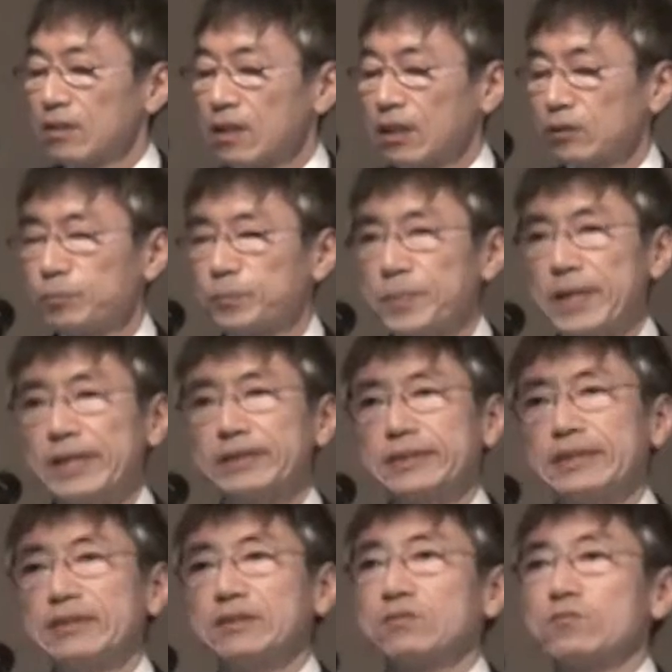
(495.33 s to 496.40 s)
And
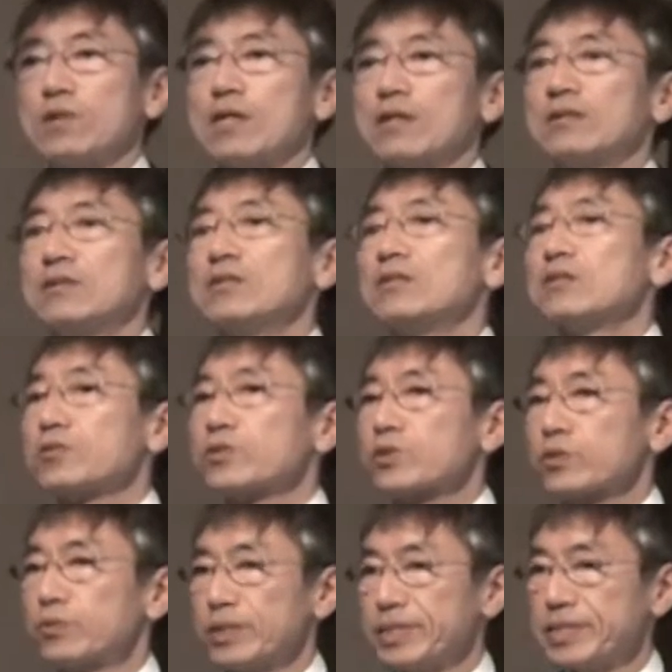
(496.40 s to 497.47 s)
patients were
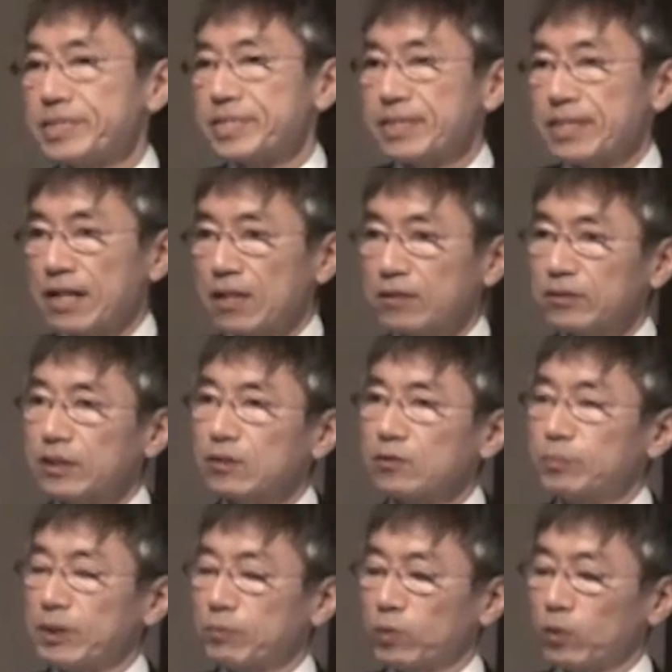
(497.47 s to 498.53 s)

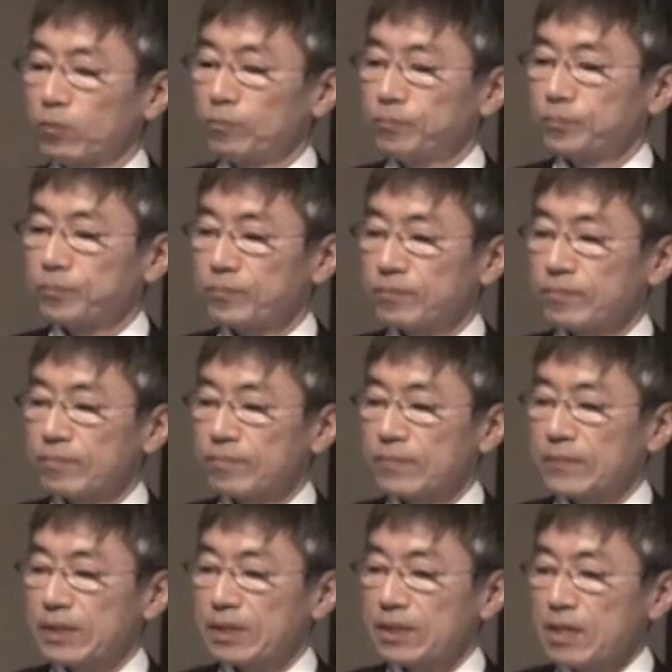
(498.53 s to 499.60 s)
3,000 people.
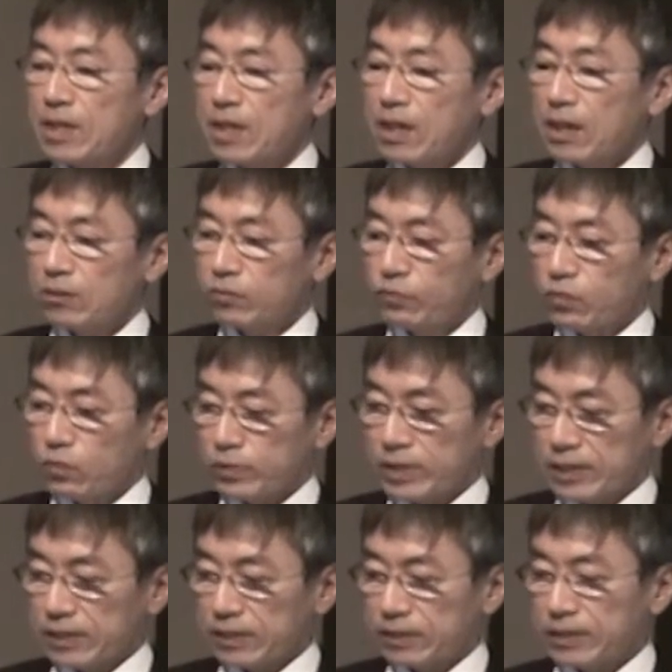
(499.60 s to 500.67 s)
And for
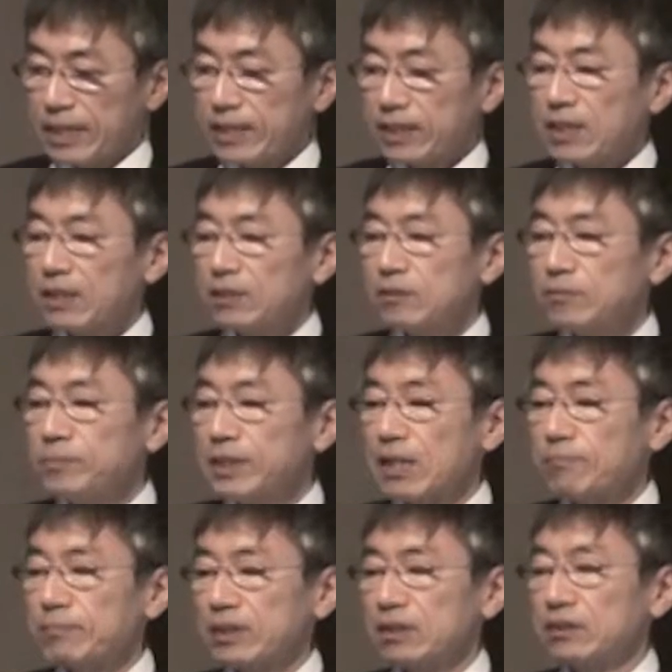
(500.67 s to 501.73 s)
the second
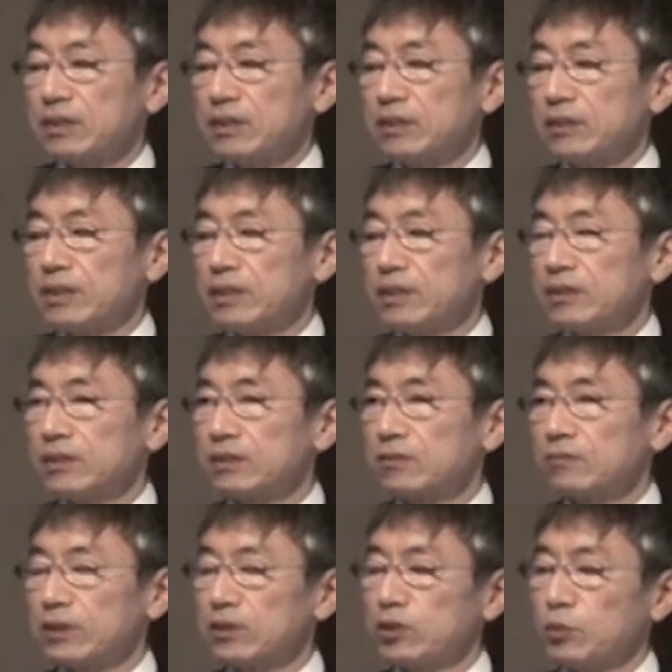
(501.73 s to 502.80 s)
Minamata disease
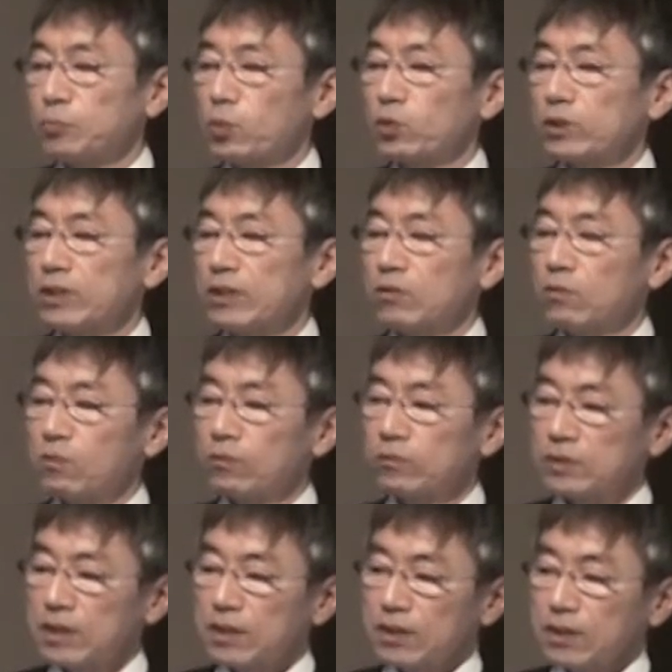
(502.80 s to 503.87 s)
was reported
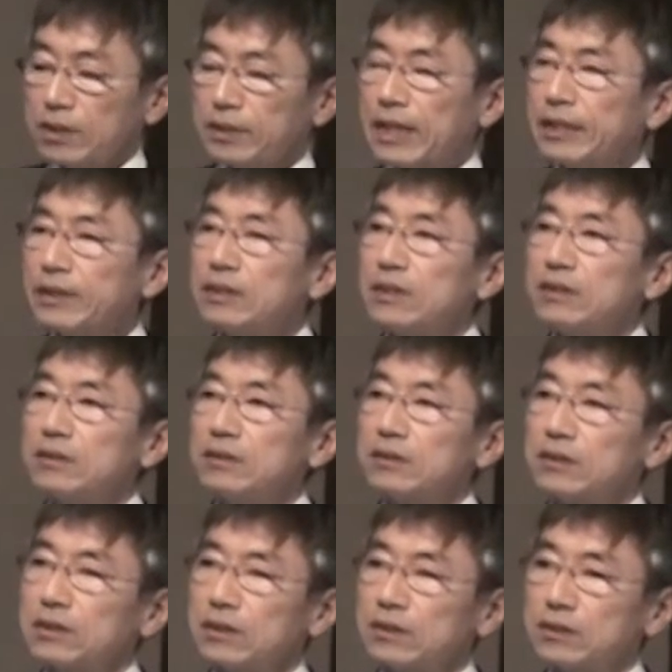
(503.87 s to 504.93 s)
on
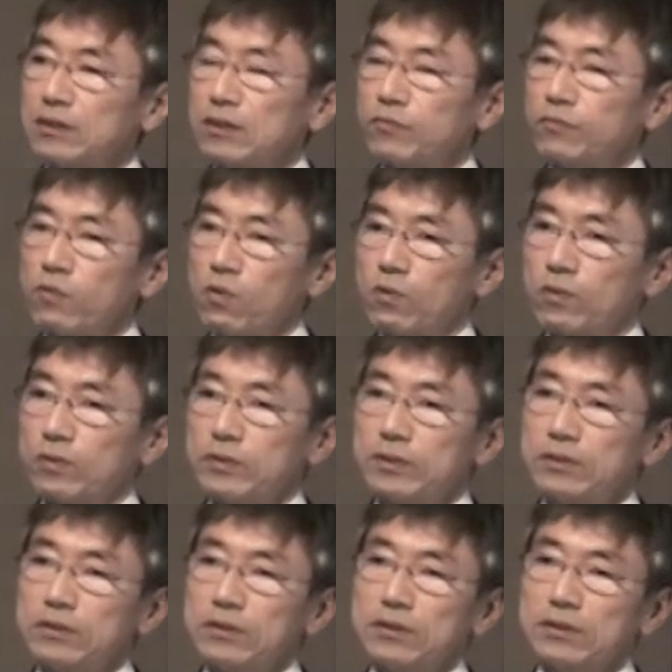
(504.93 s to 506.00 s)
1964,
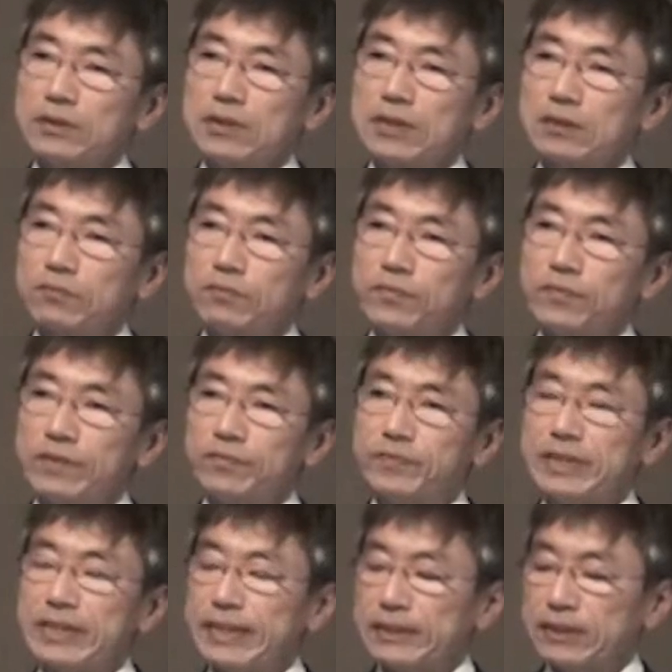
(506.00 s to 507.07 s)
just
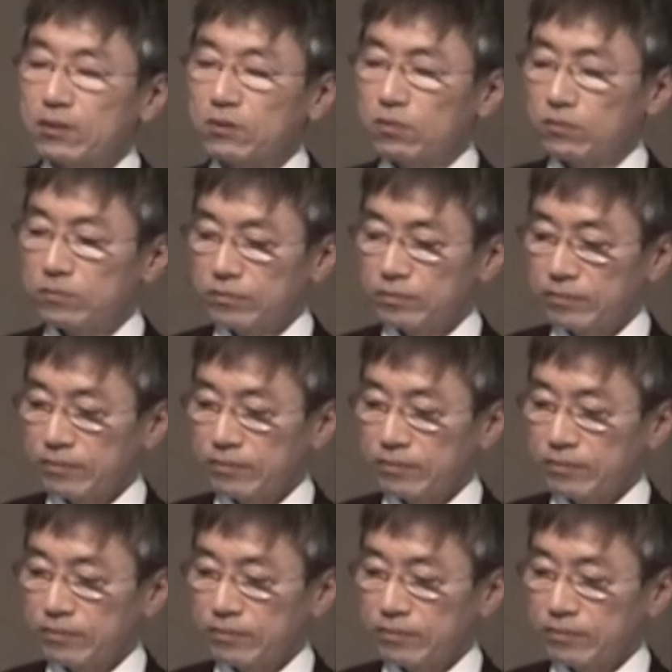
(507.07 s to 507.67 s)
50 years ago.